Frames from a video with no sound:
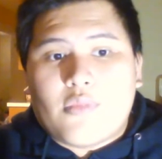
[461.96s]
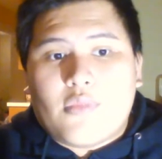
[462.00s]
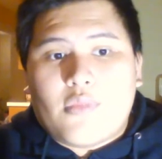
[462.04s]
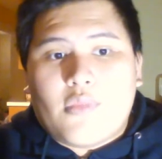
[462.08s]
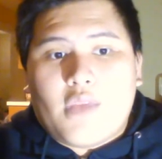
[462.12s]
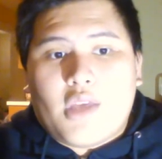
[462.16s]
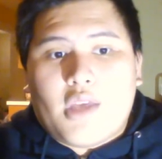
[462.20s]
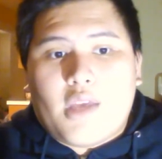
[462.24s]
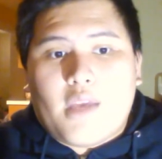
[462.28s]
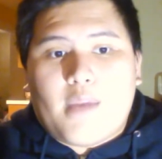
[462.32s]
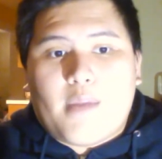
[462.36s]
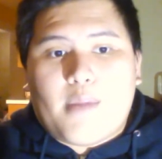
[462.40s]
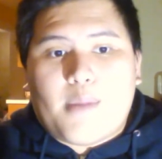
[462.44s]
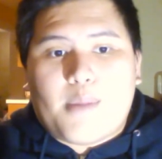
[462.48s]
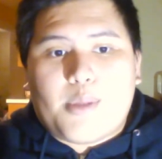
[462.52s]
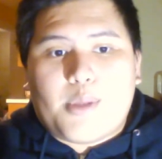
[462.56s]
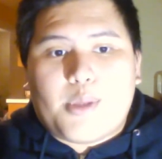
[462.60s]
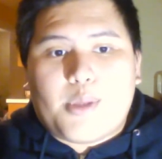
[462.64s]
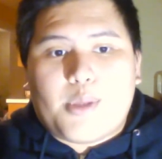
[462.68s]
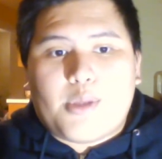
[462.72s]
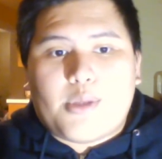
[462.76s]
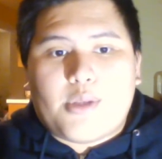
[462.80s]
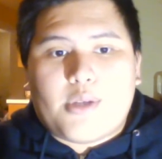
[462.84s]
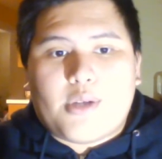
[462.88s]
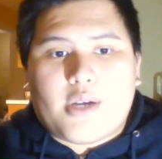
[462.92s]
He might be the
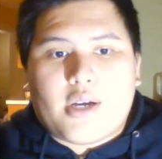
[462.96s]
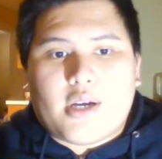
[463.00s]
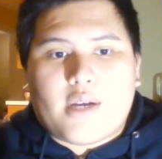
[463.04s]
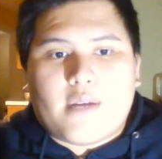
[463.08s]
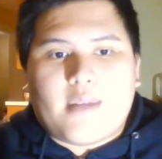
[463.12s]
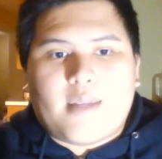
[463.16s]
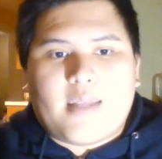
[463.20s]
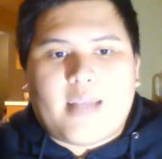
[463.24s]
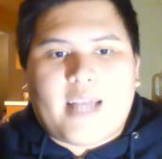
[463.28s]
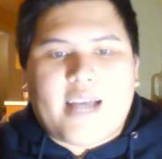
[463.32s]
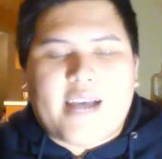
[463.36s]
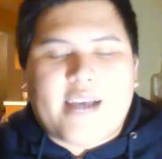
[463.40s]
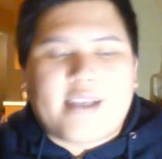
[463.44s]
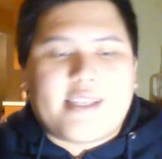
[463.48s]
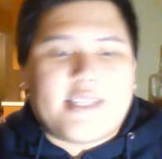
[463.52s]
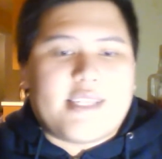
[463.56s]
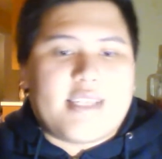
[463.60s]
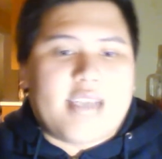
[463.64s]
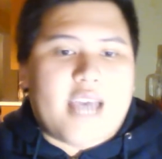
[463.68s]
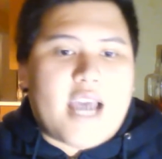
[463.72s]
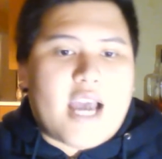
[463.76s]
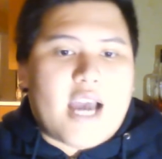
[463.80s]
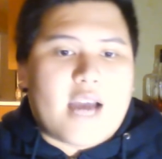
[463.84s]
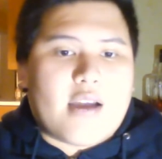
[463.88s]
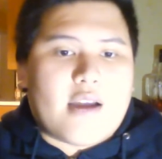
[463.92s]
target of the last
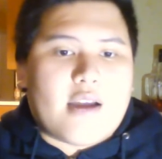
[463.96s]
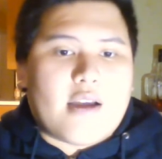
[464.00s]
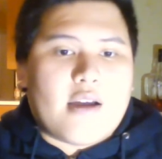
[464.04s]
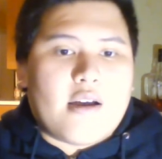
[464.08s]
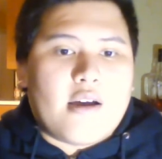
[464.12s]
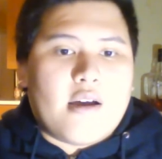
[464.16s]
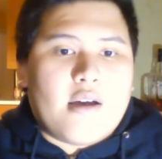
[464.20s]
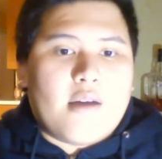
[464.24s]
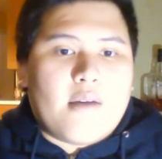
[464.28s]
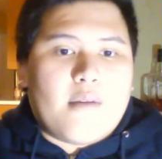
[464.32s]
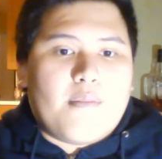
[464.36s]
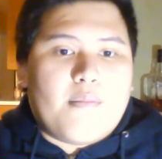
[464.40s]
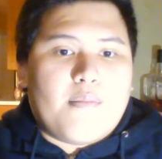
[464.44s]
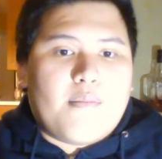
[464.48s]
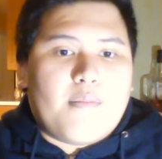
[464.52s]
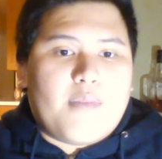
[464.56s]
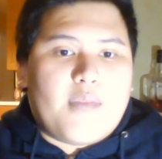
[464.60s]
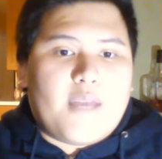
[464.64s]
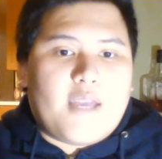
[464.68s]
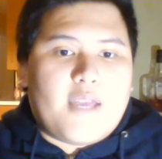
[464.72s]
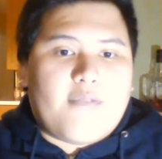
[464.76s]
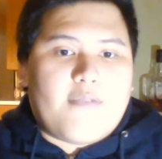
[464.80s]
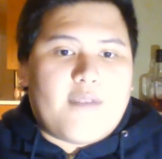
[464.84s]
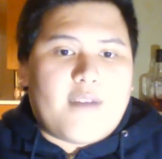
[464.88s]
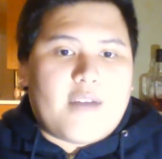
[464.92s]
attack, but he
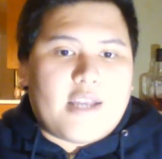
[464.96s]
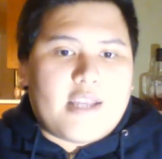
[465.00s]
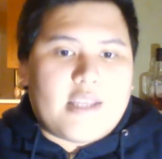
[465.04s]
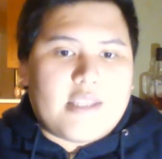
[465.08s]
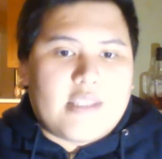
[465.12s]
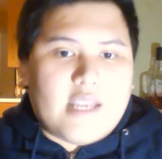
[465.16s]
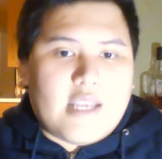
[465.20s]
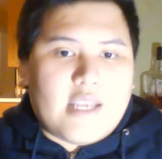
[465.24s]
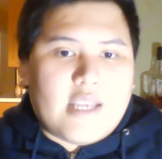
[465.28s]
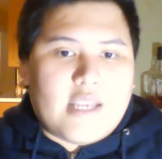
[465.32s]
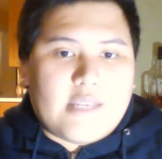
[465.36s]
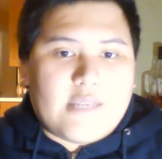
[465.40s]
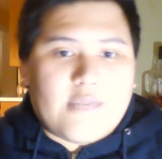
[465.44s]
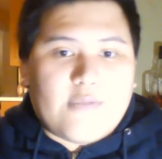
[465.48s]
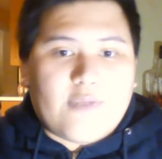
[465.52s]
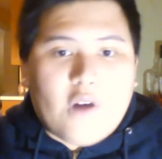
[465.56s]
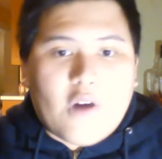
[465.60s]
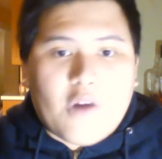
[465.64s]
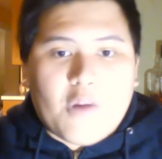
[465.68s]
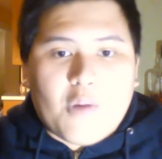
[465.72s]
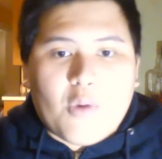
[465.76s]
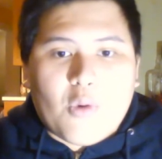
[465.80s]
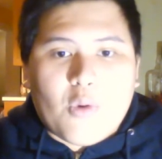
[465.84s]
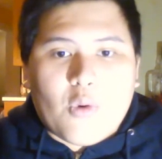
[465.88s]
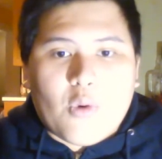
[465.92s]
finds he's far
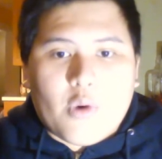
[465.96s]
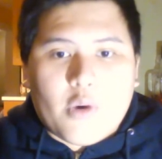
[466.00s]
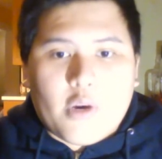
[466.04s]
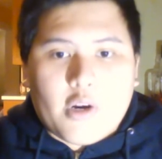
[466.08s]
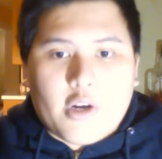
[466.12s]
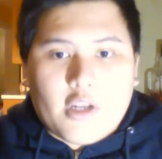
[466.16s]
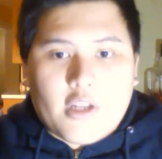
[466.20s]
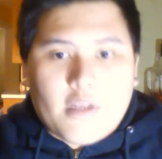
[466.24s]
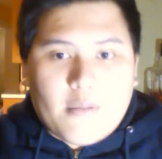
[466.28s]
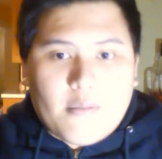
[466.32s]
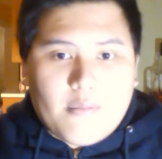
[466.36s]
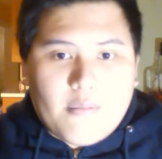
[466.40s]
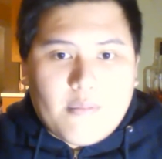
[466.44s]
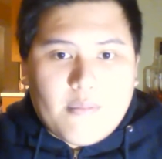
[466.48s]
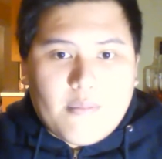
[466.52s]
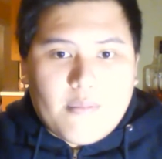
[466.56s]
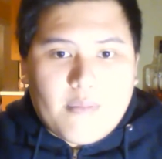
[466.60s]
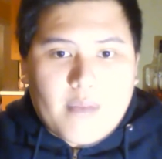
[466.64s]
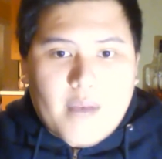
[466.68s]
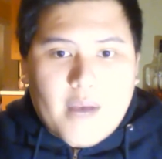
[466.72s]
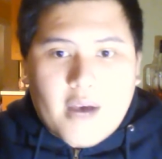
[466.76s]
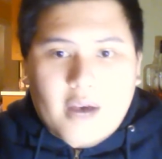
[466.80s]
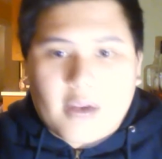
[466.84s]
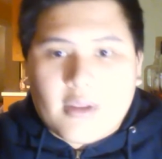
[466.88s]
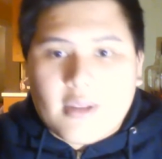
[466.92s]
more worried
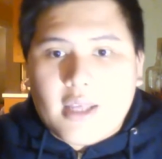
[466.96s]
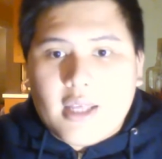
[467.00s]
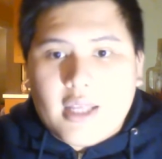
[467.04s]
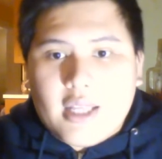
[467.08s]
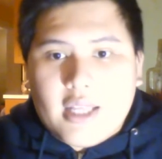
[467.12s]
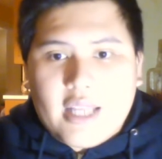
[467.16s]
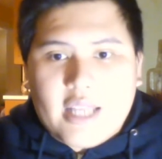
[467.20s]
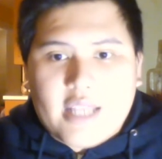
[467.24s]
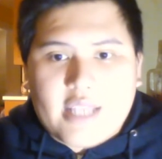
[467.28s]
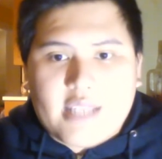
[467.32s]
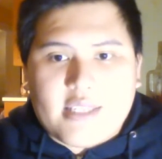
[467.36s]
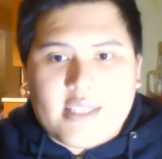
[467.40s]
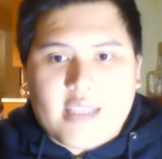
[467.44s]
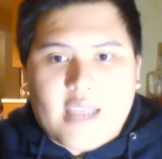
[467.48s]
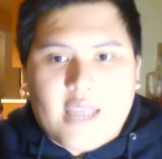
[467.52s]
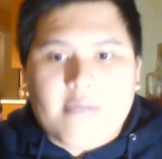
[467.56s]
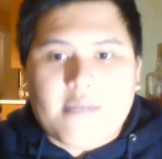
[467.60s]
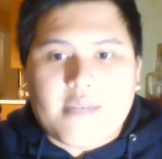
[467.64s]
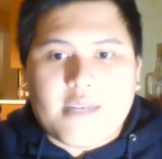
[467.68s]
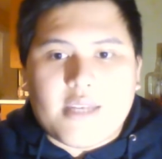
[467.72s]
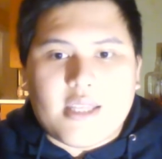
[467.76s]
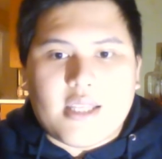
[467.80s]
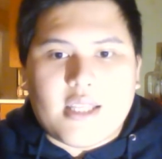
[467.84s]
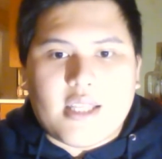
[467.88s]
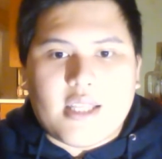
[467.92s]
about Lance's safety
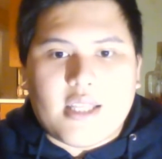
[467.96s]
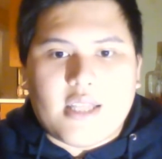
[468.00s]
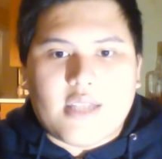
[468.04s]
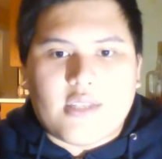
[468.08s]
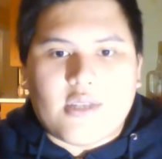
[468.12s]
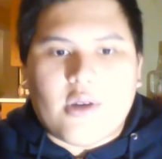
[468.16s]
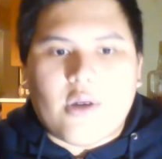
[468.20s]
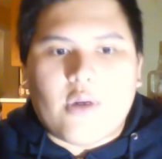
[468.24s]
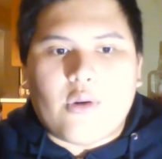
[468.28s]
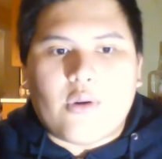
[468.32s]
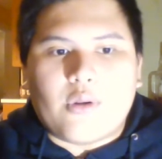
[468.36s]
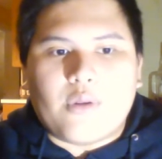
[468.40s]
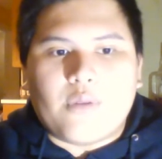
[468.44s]
than his own.